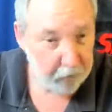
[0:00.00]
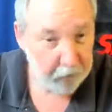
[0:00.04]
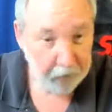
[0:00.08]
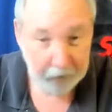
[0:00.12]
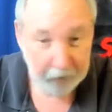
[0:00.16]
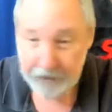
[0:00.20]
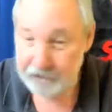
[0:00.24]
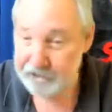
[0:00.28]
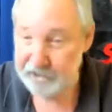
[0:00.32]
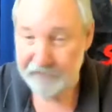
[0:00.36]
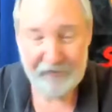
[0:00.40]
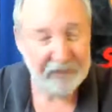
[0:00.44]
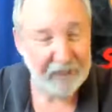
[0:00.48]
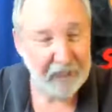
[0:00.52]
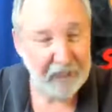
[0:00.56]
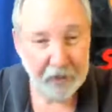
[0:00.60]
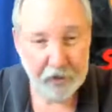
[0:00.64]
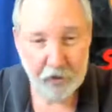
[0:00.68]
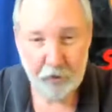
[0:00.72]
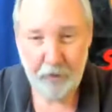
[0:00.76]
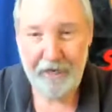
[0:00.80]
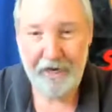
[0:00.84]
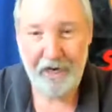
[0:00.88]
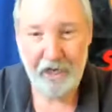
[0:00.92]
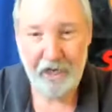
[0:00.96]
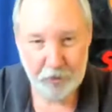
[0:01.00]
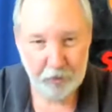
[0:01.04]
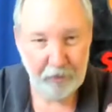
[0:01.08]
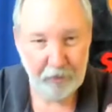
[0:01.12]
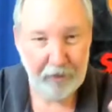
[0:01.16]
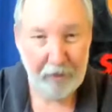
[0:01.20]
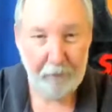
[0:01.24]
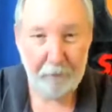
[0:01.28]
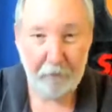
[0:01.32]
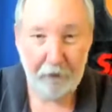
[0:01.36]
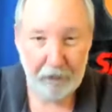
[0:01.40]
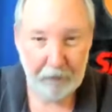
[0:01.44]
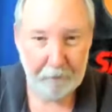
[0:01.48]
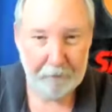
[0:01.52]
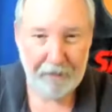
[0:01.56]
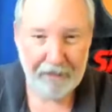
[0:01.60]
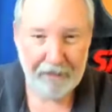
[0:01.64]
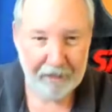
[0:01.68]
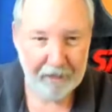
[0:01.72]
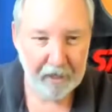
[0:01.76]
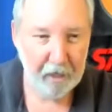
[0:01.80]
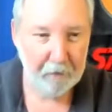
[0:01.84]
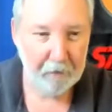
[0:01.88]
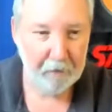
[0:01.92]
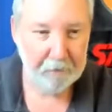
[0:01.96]
is if it does crash, when I bring it
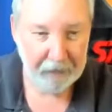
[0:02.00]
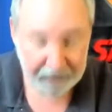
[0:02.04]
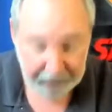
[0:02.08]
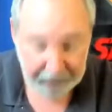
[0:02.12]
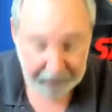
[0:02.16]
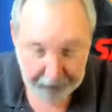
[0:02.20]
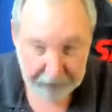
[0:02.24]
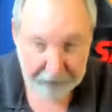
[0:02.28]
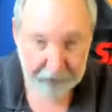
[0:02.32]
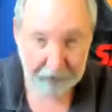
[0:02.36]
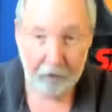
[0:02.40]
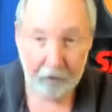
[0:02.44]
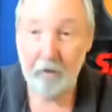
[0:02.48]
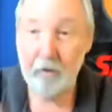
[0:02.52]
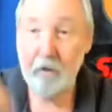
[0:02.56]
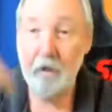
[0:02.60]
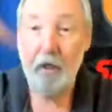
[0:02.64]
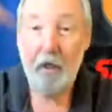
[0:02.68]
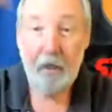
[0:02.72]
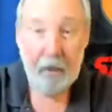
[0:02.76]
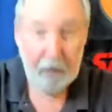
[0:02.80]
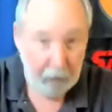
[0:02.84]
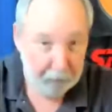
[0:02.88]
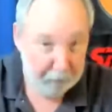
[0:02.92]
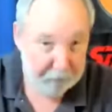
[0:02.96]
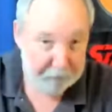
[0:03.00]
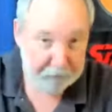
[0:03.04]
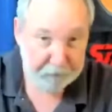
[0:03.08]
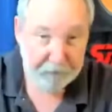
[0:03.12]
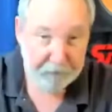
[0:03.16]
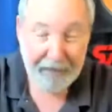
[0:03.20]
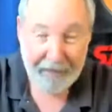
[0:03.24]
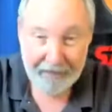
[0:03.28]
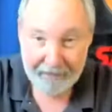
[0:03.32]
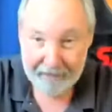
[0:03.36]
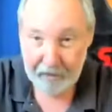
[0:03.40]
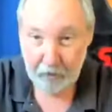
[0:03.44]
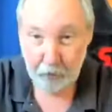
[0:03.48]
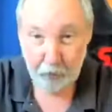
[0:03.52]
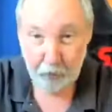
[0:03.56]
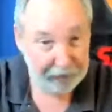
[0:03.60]
back up, it either comes back and